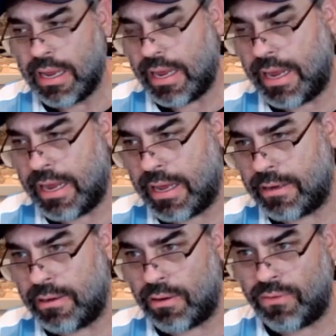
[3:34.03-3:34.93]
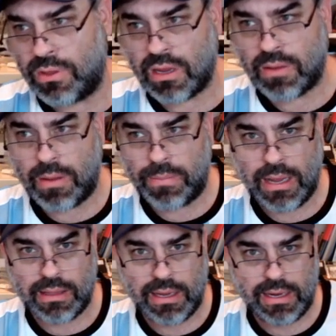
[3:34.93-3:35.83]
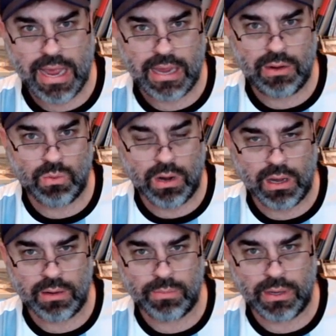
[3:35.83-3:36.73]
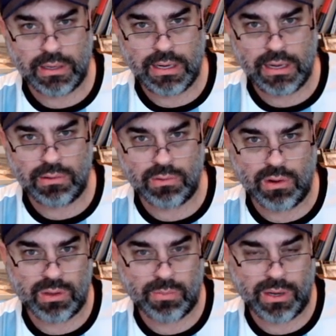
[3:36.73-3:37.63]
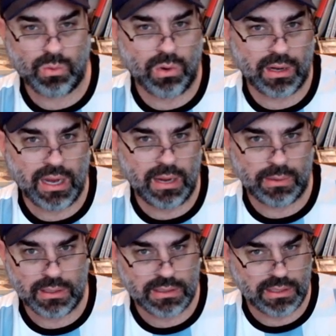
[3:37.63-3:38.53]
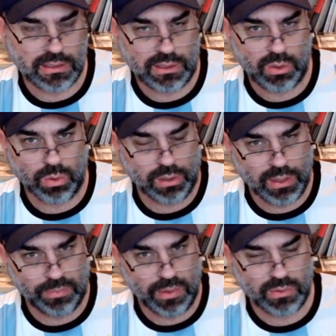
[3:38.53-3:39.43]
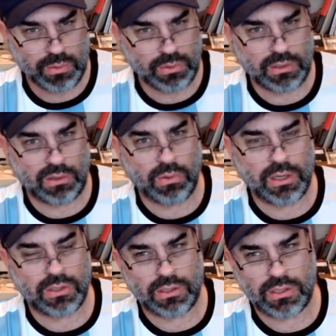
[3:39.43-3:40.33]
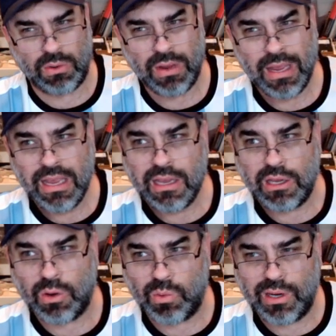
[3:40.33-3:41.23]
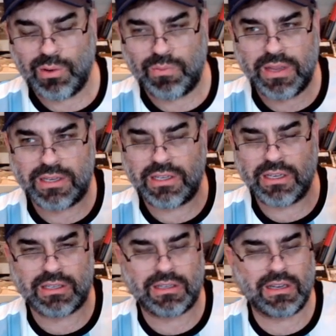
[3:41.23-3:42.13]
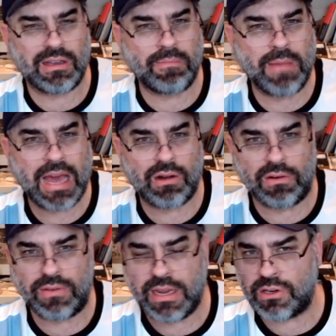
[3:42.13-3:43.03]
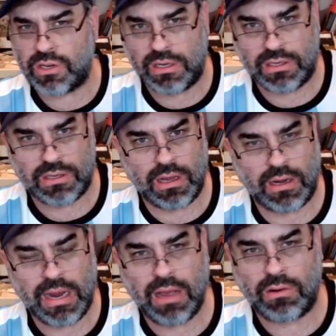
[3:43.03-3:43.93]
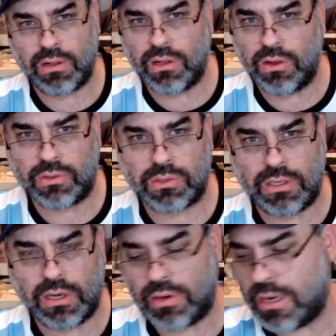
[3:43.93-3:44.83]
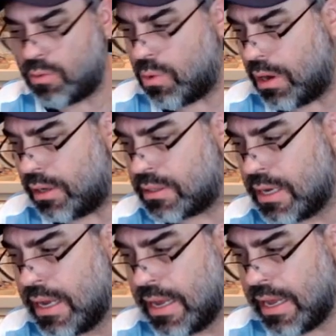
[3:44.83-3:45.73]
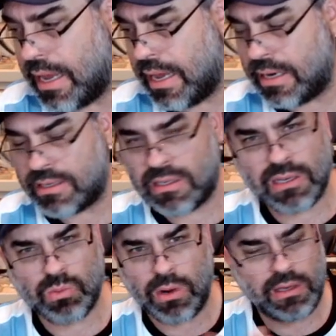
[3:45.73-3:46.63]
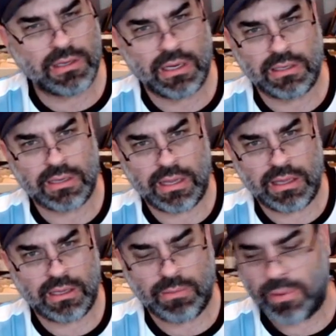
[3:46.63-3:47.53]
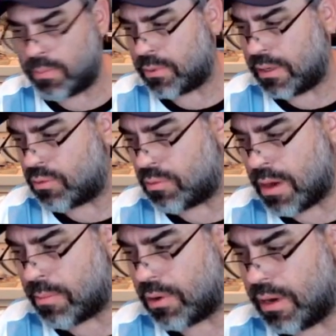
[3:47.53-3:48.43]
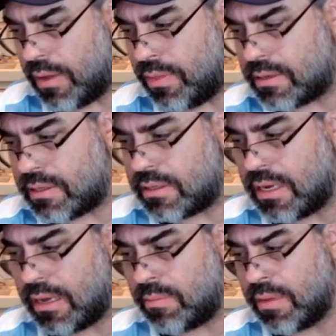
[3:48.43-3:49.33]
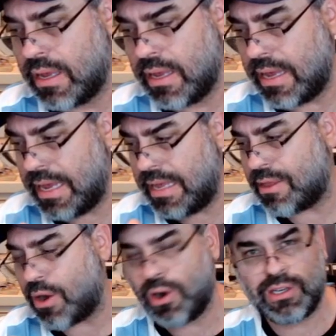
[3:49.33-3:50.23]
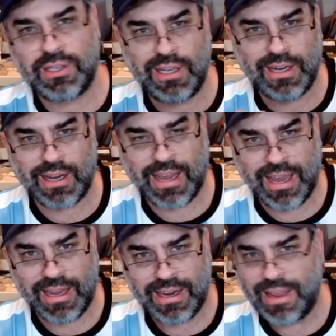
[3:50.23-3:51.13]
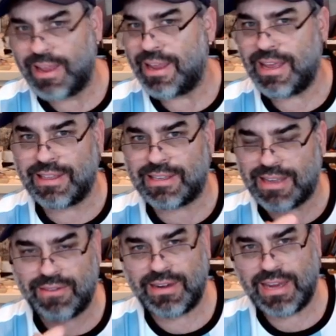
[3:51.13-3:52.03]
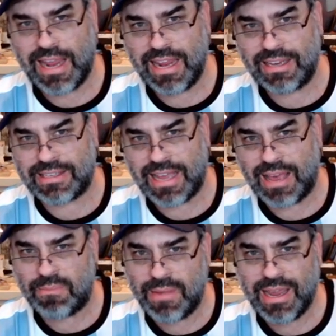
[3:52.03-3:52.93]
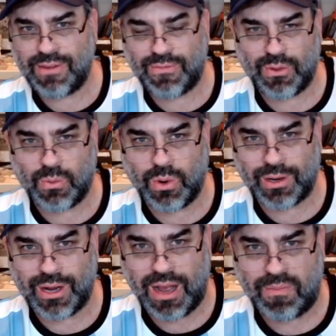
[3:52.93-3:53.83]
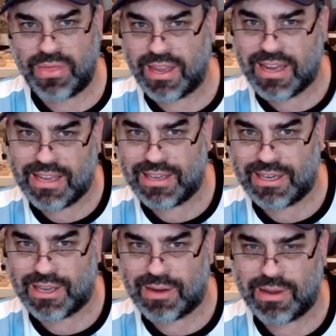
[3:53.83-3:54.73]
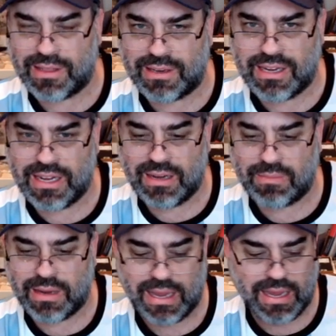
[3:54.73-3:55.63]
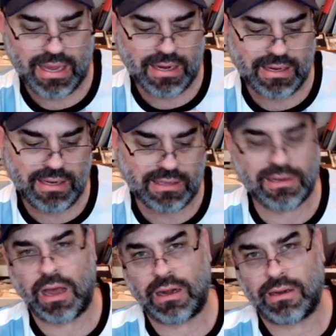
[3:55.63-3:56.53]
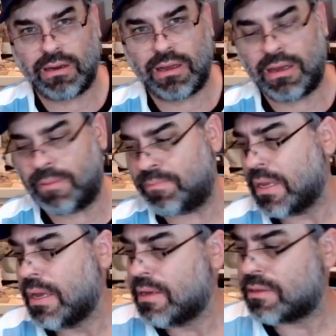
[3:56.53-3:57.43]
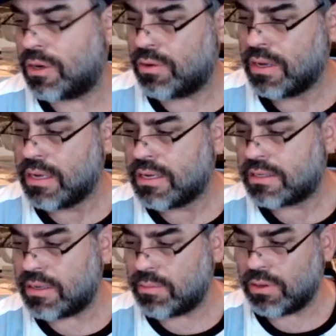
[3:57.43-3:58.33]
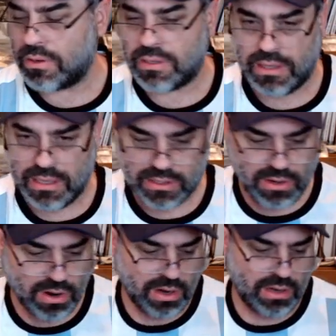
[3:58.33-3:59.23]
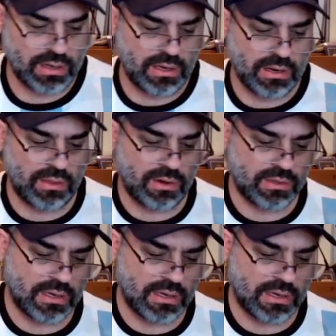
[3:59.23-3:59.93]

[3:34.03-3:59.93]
And, if you think about Pele, yeah, he won, but he only played one game in the 62 World Cup. That was mostly Garrincha. So, it's just a matter of inches on how close, he was. And it's just one of these things that I think that people need to remember. And this is him in the Argentina kit, in the 78 set, made for the World Cup, thinking that he's going to be on the team, and he's not. So similar to this card, there's